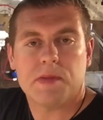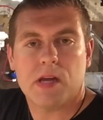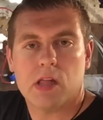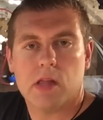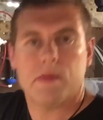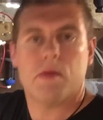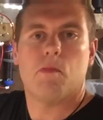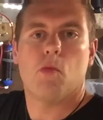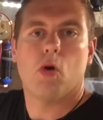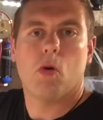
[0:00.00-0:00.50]
be a
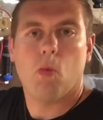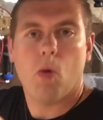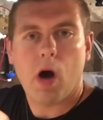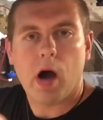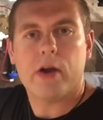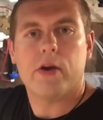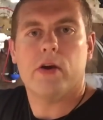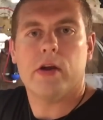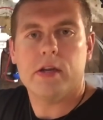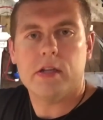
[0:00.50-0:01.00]
little bit more
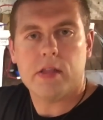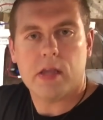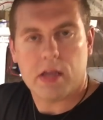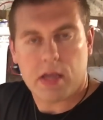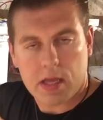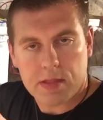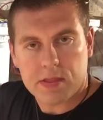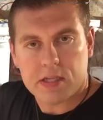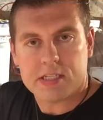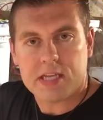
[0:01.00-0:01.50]
water
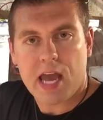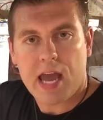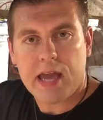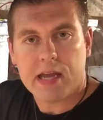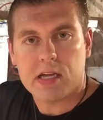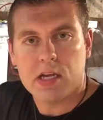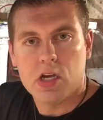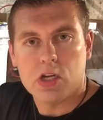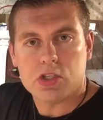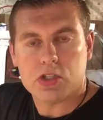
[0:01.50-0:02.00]
in the tank,